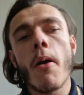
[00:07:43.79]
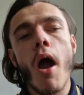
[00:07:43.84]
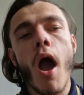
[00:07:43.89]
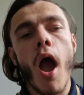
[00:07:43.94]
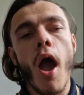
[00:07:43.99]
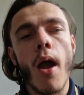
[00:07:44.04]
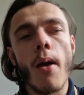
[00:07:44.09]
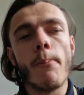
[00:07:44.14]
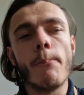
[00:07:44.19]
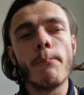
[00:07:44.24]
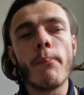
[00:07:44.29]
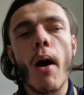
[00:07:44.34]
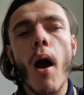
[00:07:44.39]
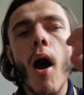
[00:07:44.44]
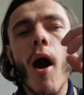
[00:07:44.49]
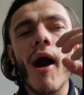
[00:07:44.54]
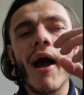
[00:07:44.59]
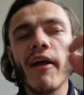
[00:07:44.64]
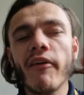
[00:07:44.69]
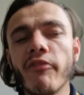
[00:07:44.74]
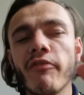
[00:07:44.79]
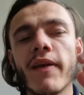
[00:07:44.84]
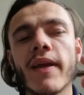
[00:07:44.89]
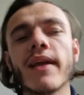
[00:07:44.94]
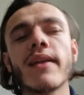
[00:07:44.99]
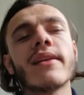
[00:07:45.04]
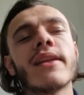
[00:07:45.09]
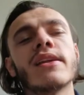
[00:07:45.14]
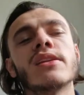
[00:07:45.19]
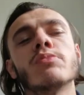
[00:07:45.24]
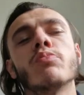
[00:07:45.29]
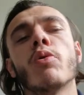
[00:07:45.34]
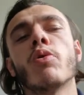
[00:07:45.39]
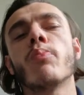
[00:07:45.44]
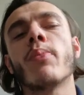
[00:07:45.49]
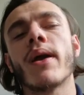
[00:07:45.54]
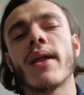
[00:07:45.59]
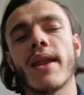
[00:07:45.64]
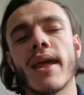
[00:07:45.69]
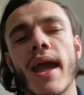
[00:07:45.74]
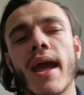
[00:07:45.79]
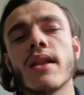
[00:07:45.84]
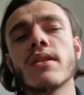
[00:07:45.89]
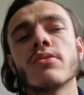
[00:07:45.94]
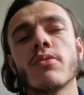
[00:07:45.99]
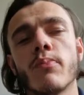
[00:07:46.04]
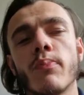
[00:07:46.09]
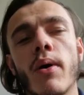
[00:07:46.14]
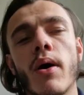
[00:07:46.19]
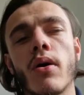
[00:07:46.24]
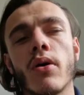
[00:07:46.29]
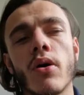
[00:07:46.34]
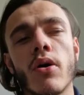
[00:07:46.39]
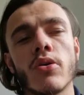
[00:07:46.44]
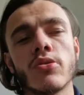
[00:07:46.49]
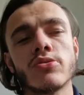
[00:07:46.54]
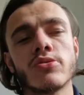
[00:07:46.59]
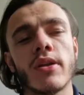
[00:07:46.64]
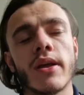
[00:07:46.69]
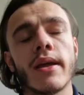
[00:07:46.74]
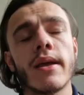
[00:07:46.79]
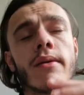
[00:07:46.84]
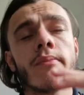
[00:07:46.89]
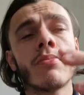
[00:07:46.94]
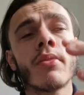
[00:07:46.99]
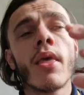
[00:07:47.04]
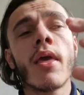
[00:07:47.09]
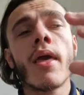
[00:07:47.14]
But I think this will be the end of Białkowski.